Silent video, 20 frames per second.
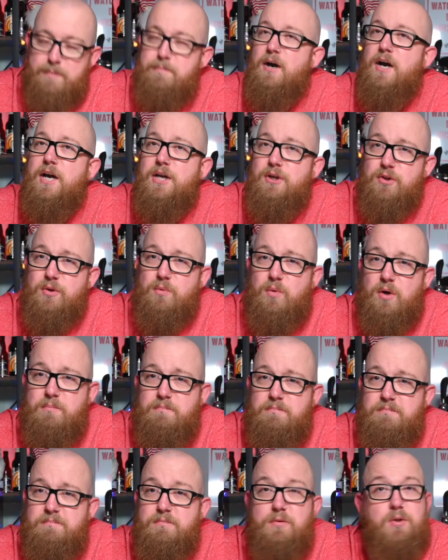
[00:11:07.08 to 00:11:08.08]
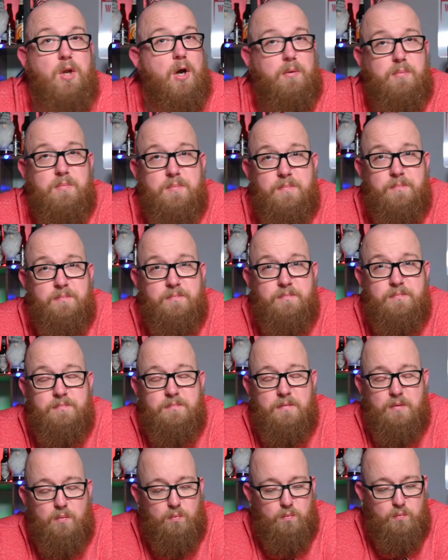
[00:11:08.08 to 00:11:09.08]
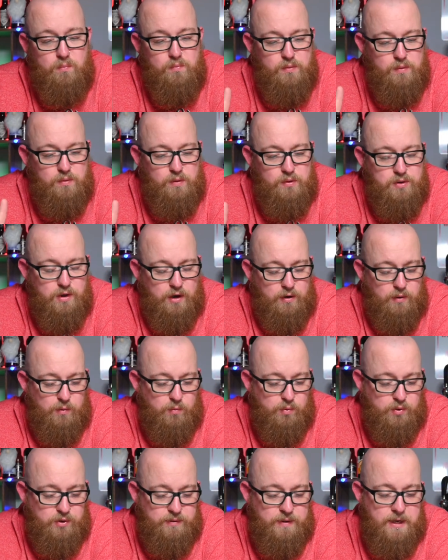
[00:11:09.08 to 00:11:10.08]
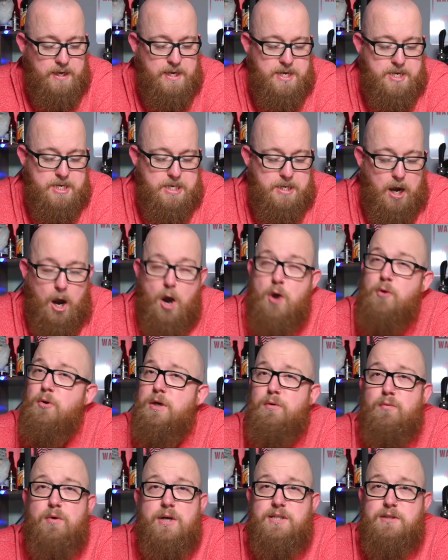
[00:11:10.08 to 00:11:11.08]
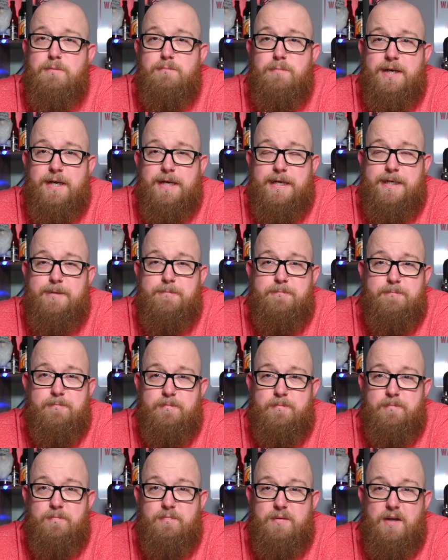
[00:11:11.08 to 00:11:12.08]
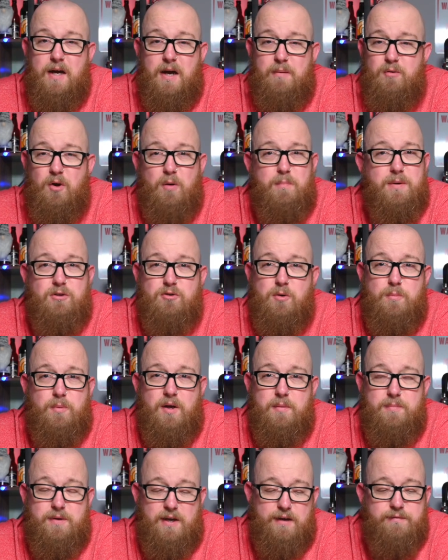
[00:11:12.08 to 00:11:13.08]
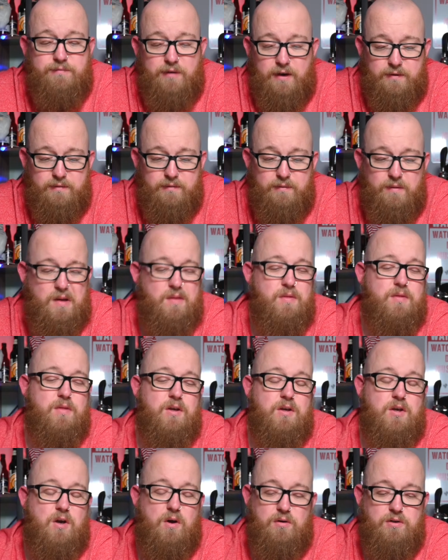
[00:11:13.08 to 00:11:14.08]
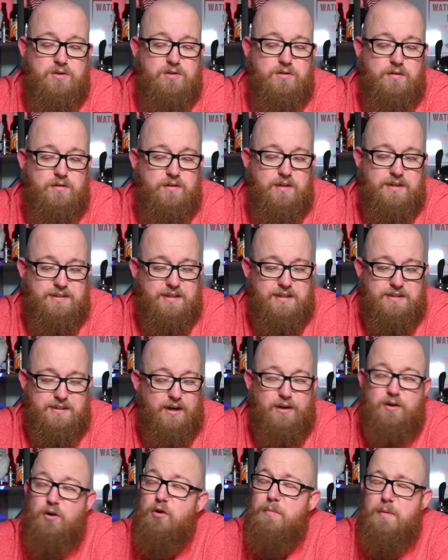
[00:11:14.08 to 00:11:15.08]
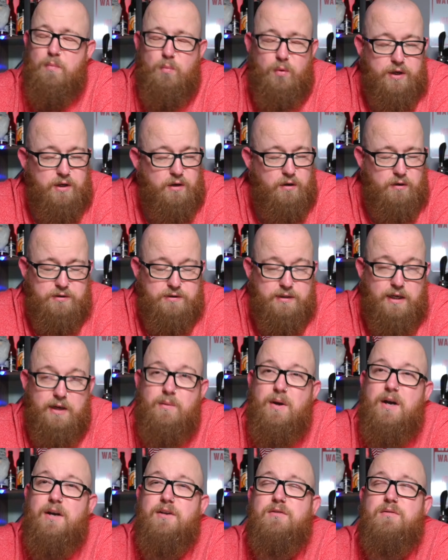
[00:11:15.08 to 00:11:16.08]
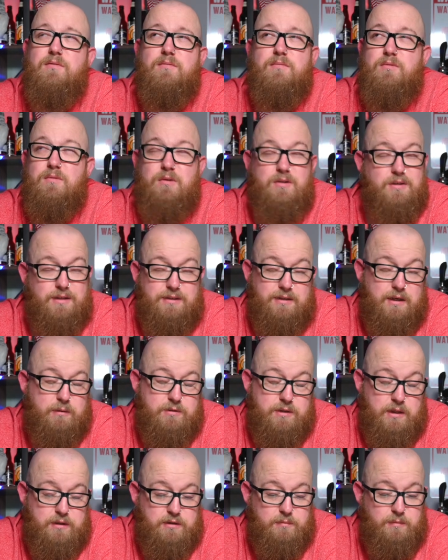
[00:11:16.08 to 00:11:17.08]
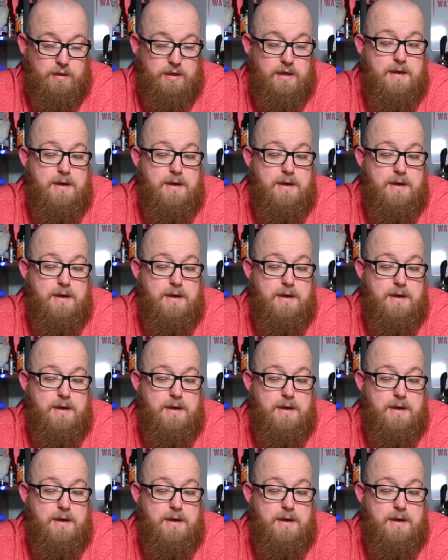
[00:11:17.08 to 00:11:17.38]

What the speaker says: buy another one? No. No, I wouldn't. Only reason being, I'm not a big triple IPA fan. The cost that this is, and I can't remember what it costs now, because as they were sent to me,